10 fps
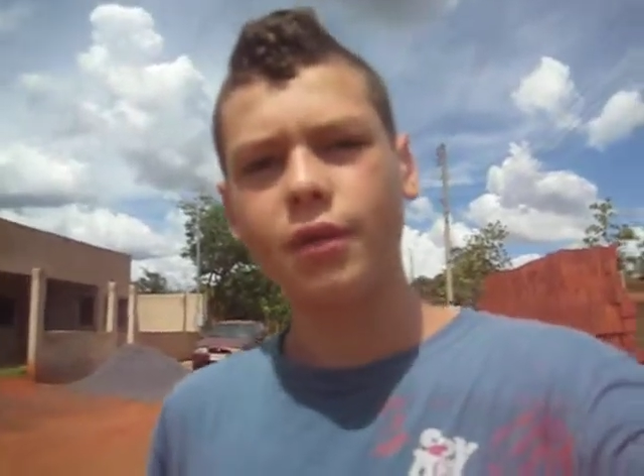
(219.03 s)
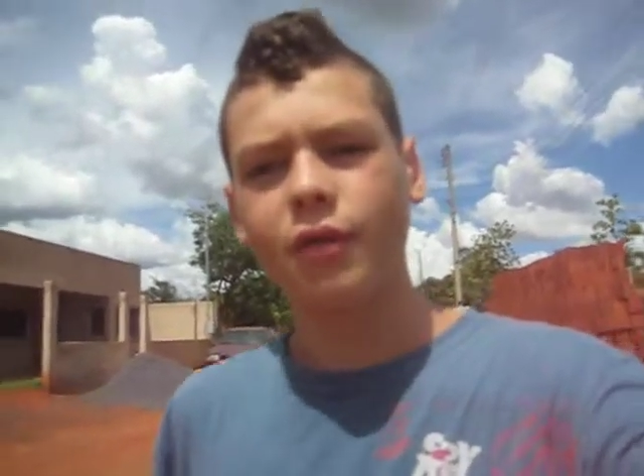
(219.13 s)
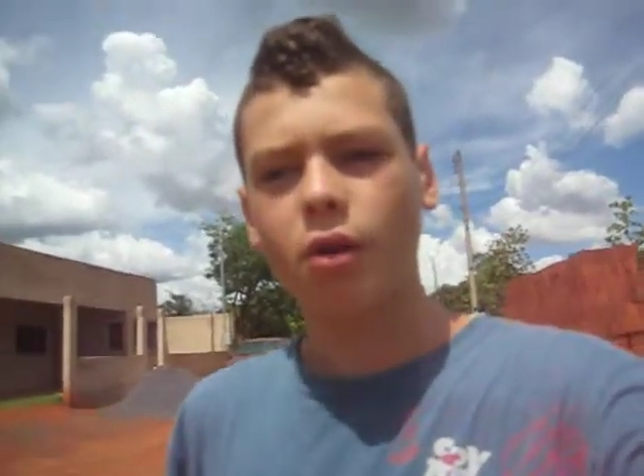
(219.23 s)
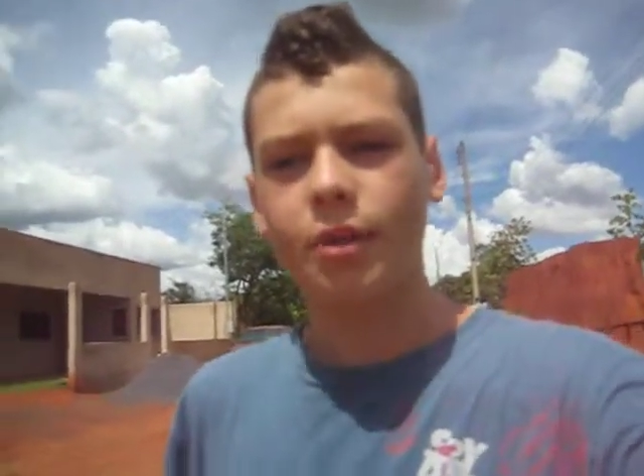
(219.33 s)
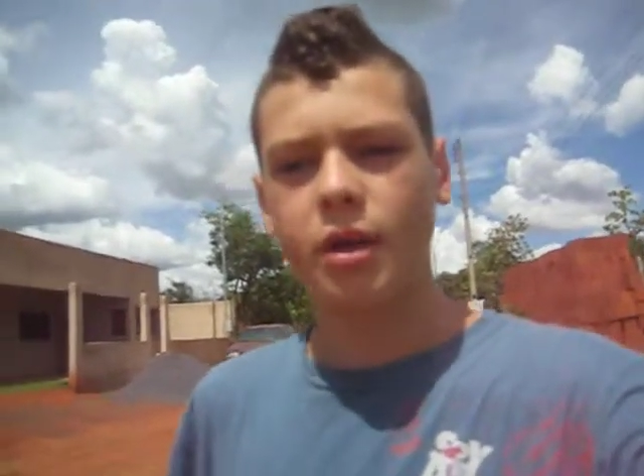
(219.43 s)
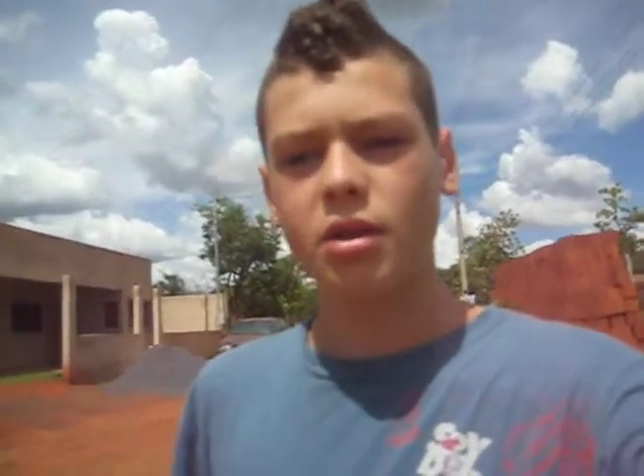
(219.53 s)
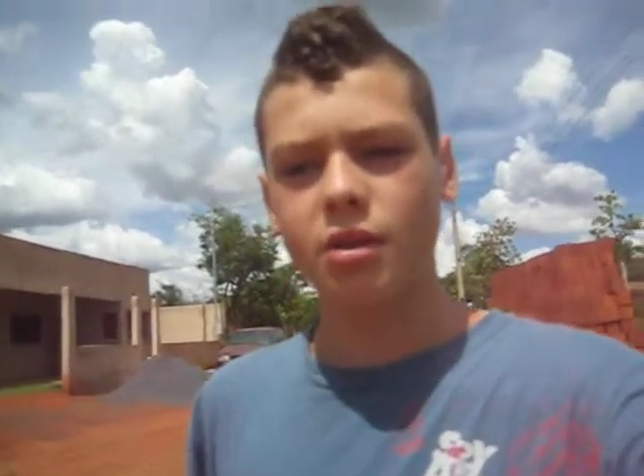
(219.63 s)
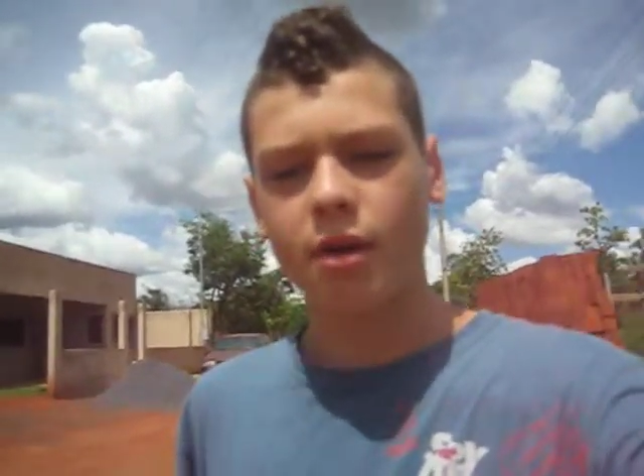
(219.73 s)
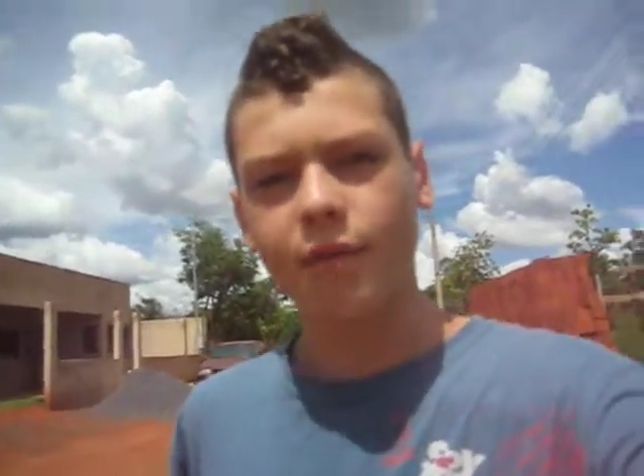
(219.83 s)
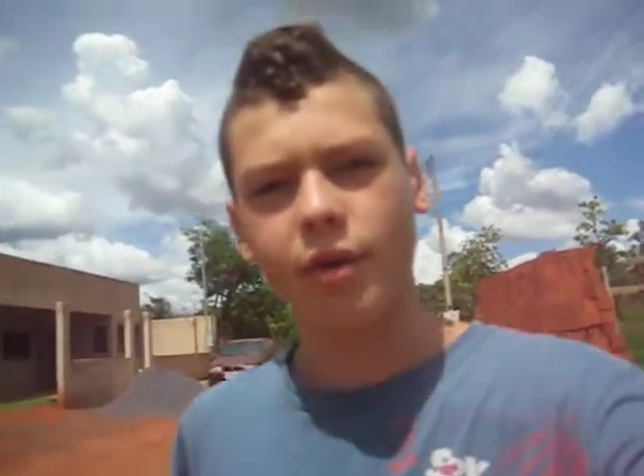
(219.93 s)
Follow me on
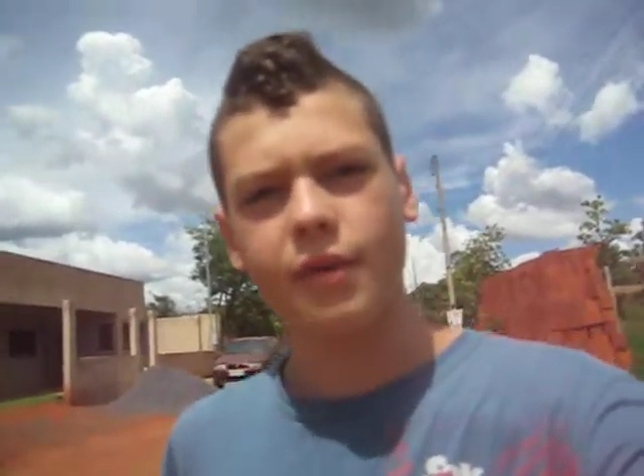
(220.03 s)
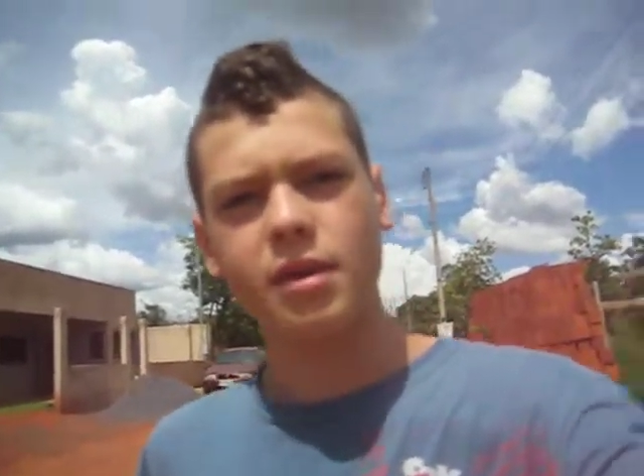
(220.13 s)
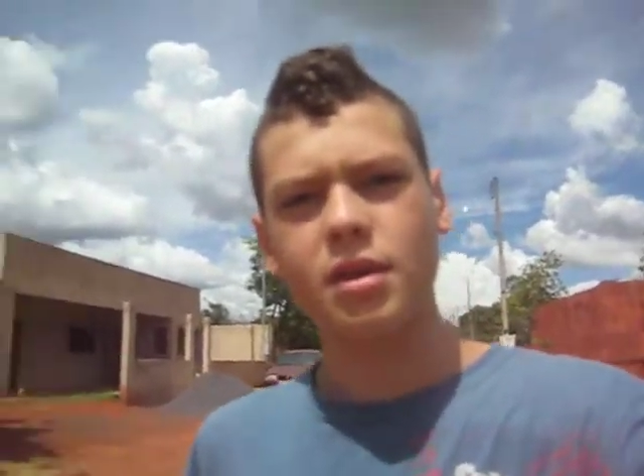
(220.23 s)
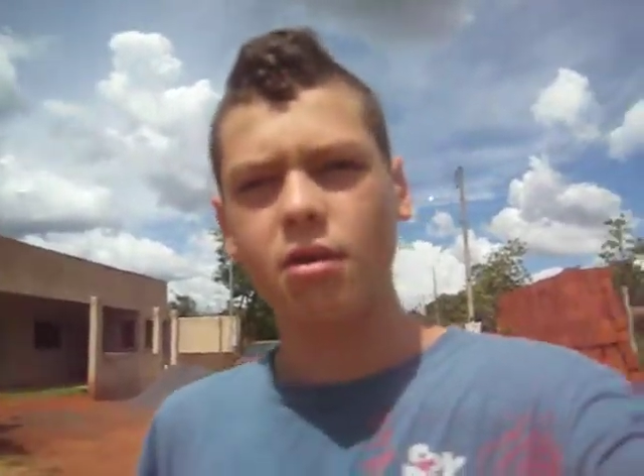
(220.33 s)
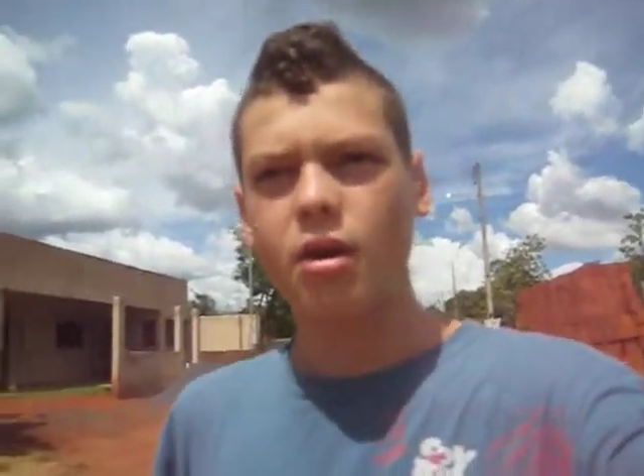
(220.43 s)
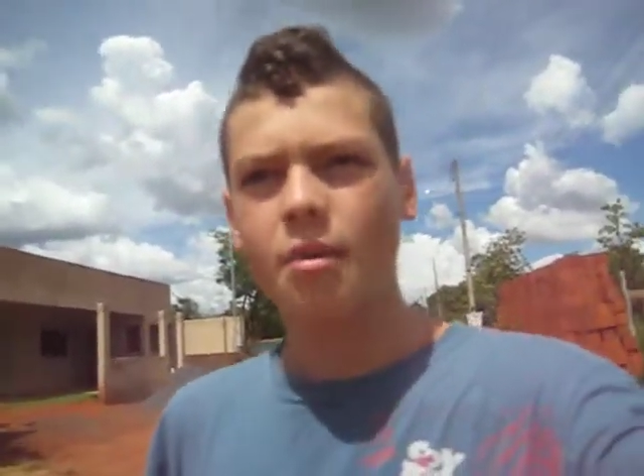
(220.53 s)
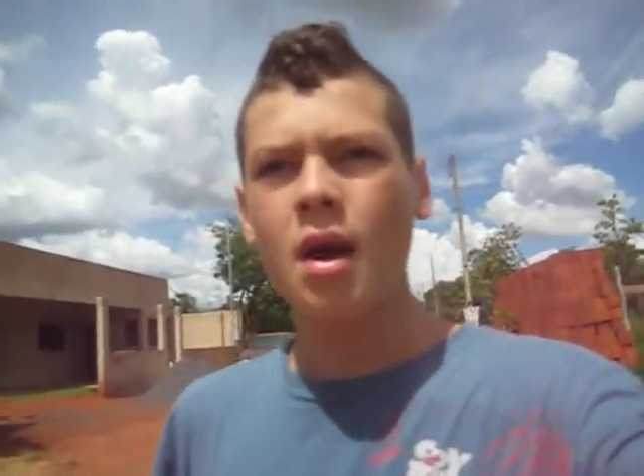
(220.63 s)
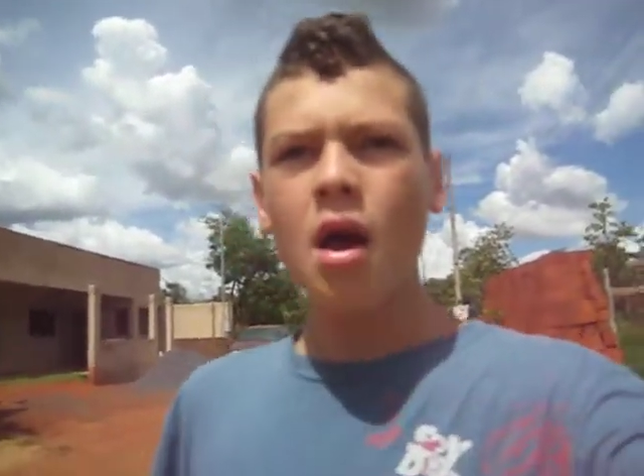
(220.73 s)
Instagram if you have Instagram.